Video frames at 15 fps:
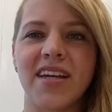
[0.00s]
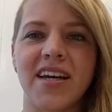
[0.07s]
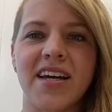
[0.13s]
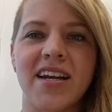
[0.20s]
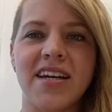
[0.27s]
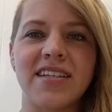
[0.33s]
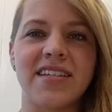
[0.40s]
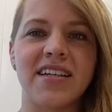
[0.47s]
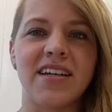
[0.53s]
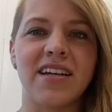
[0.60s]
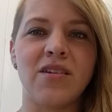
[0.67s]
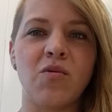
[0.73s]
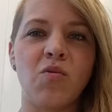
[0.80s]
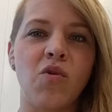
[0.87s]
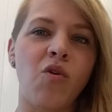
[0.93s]
And I
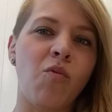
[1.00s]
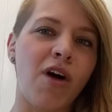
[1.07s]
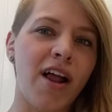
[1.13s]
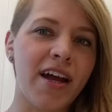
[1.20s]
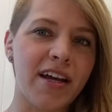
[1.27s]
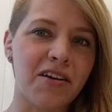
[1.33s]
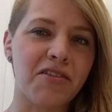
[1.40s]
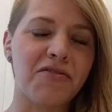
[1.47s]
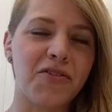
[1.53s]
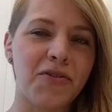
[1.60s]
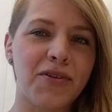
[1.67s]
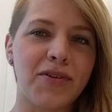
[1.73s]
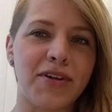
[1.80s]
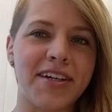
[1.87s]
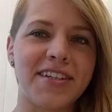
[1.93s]
said, "Well, I interview
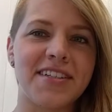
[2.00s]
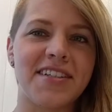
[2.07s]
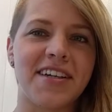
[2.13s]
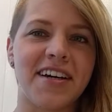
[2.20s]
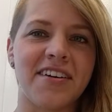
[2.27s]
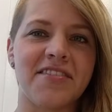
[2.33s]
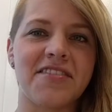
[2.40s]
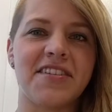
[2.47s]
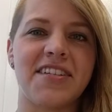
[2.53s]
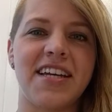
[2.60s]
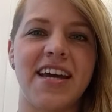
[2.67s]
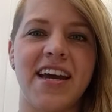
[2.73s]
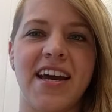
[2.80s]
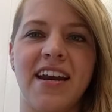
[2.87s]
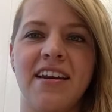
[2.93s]
the lawyers to
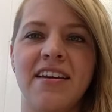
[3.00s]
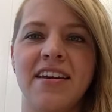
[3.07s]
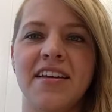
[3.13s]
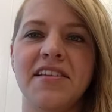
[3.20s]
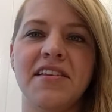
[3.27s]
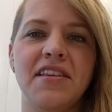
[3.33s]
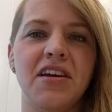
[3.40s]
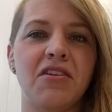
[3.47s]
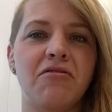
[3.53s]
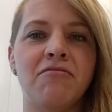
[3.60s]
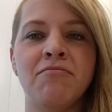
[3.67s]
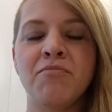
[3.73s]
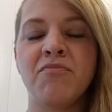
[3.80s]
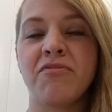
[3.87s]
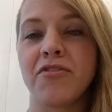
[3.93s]
understand their
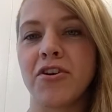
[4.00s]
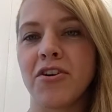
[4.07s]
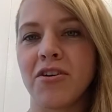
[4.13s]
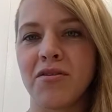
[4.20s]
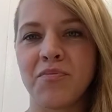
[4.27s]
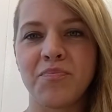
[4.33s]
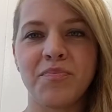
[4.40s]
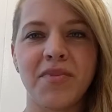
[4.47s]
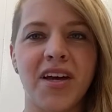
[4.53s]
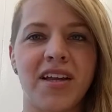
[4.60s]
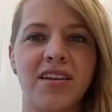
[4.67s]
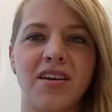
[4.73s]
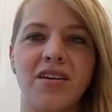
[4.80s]
firm and